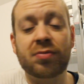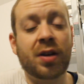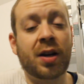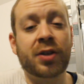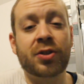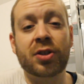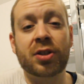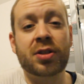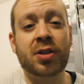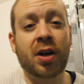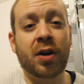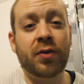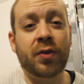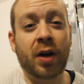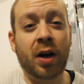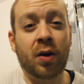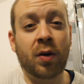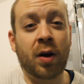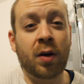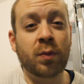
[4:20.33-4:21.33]
I just don't
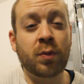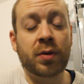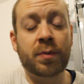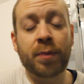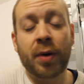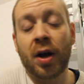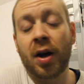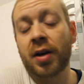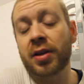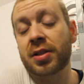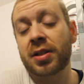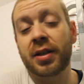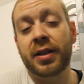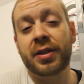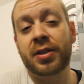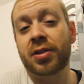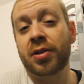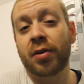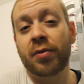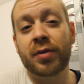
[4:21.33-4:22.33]
know. I would
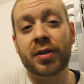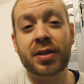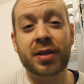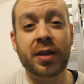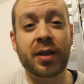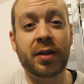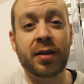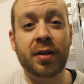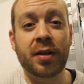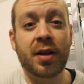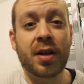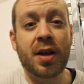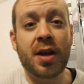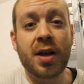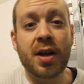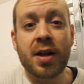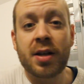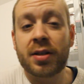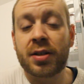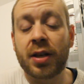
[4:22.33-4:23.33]
personally sooner see
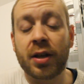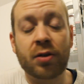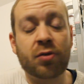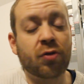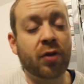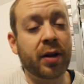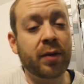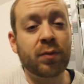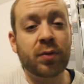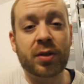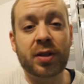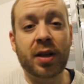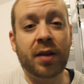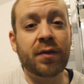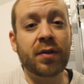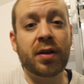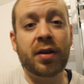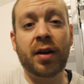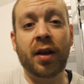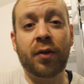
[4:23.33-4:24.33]
Greenwood
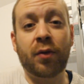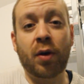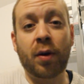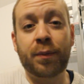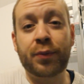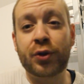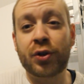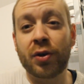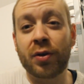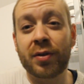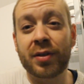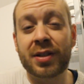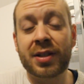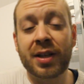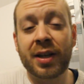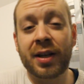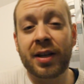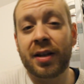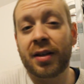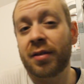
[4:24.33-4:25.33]
given another
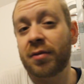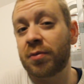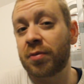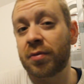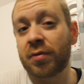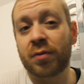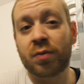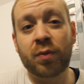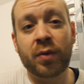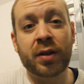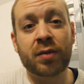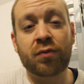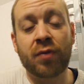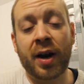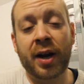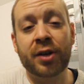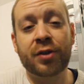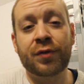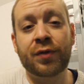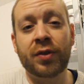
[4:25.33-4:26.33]
opportunity with
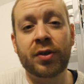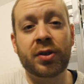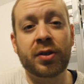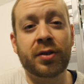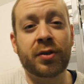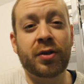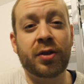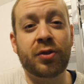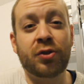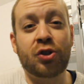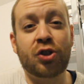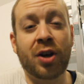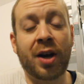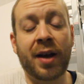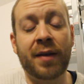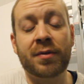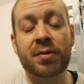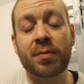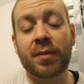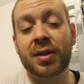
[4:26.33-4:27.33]
Rashford and
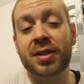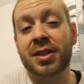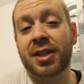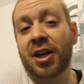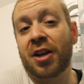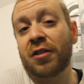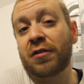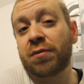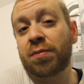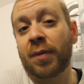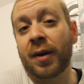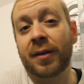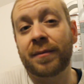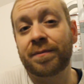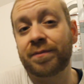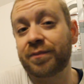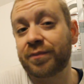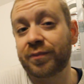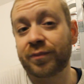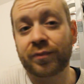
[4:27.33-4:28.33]
James myself,
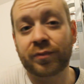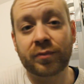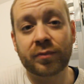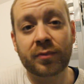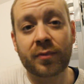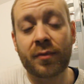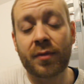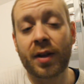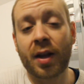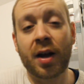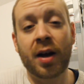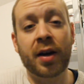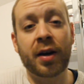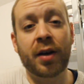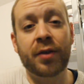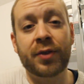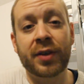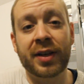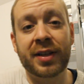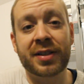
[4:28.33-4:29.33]
but I
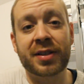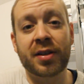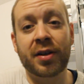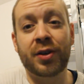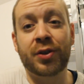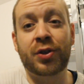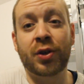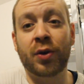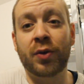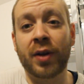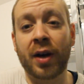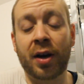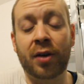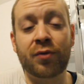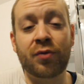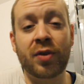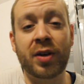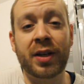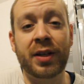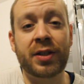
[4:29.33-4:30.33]
don't think he's going to do that. I
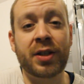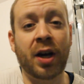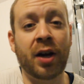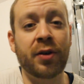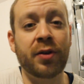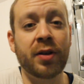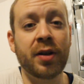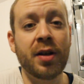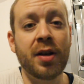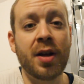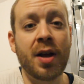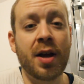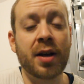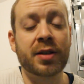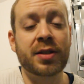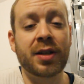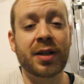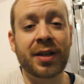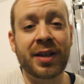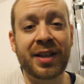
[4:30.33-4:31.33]
really don't.
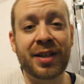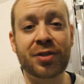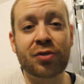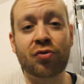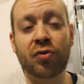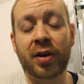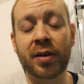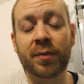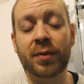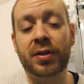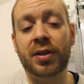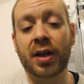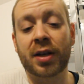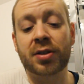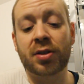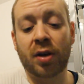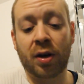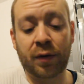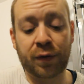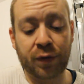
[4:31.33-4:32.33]
Because at least Greenwood
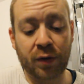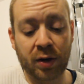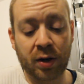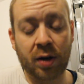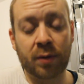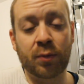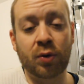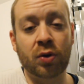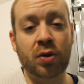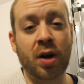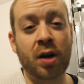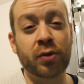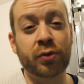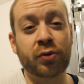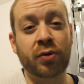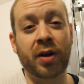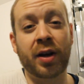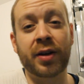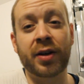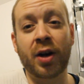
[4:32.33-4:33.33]
does offer a lot more goal
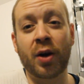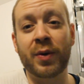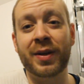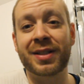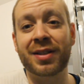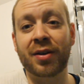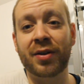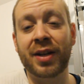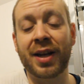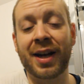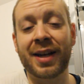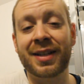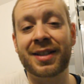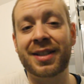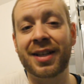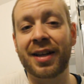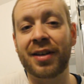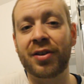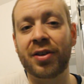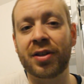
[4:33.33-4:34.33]
threat. I know he's only
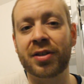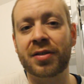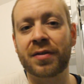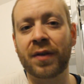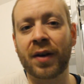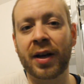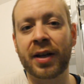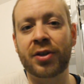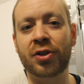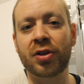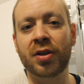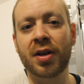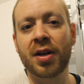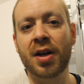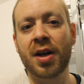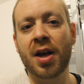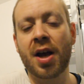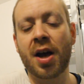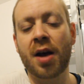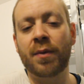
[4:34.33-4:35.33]
18 years of age,
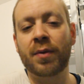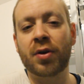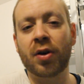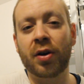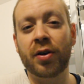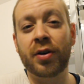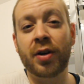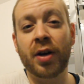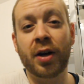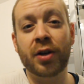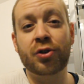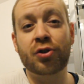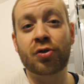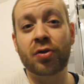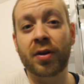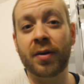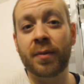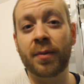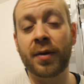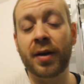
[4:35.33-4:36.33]
and we've got to
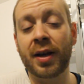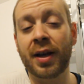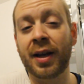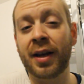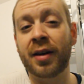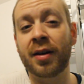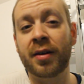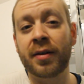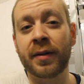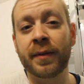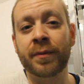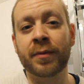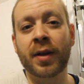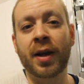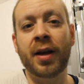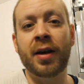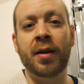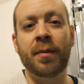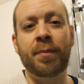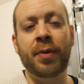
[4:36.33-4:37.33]
nurture him
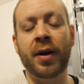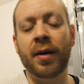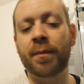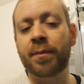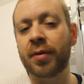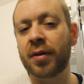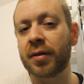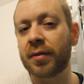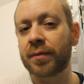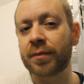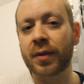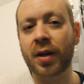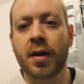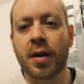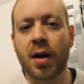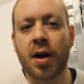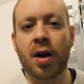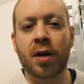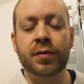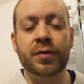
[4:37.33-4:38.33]
in a bit, but
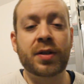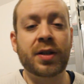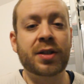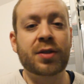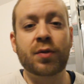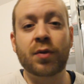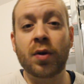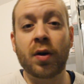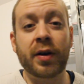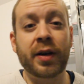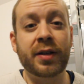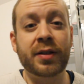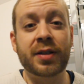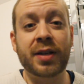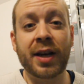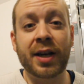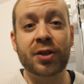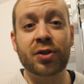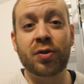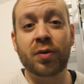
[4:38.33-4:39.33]
after this, we've got an
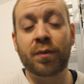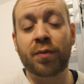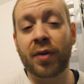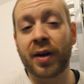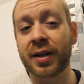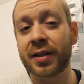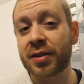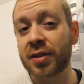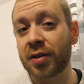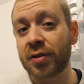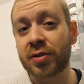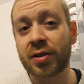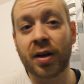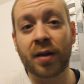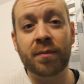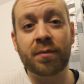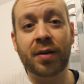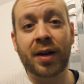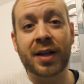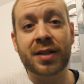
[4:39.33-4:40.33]
international break, so
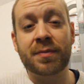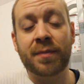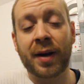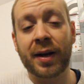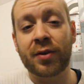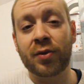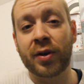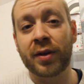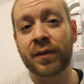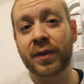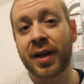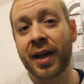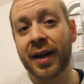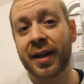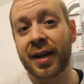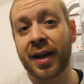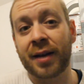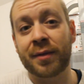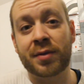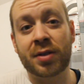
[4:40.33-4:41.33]
some players may not even
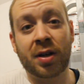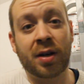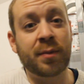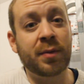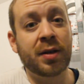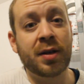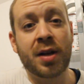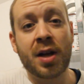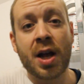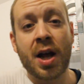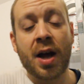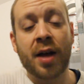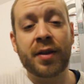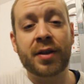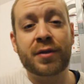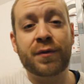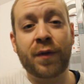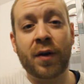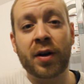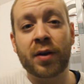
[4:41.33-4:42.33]
get game time, and
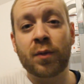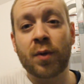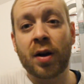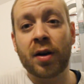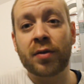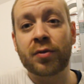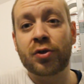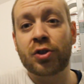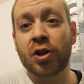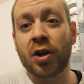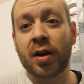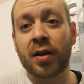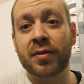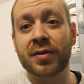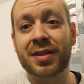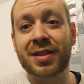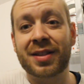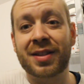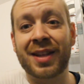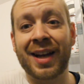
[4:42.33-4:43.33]
there's very well
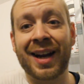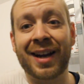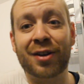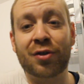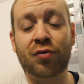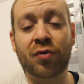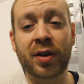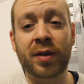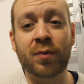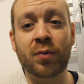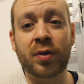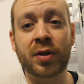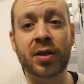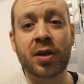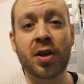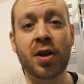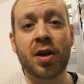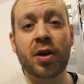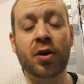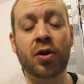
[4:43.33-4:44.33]
chance that Greenwood
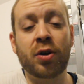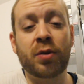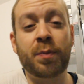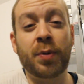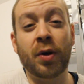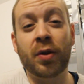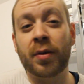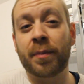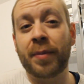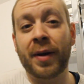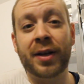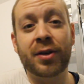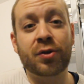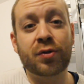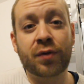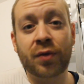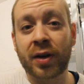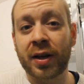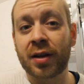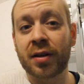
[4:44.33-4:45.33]
could be on the
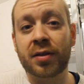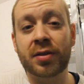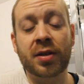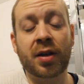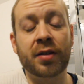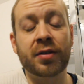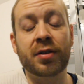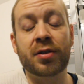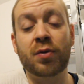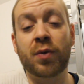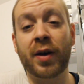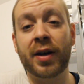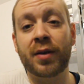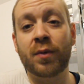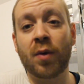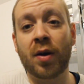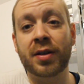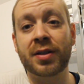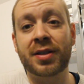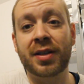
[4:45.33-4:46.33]
bench for England's
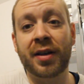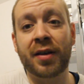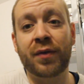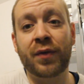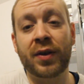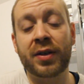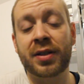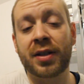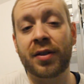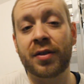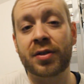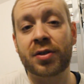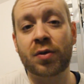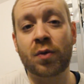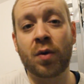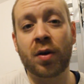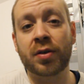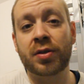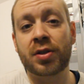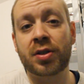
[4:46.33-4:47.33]
under-21s if he's in the
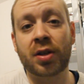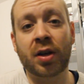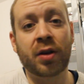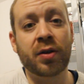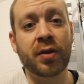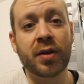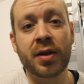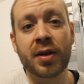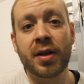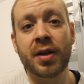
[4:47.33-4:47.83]
squad. So